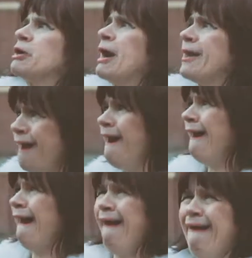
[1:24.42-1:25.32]
aren't I?
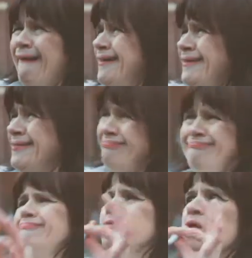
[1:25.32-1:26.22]

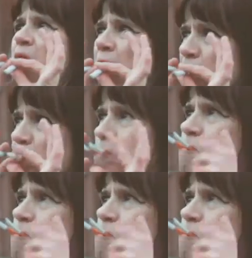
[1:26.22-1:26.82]
Yeah, what's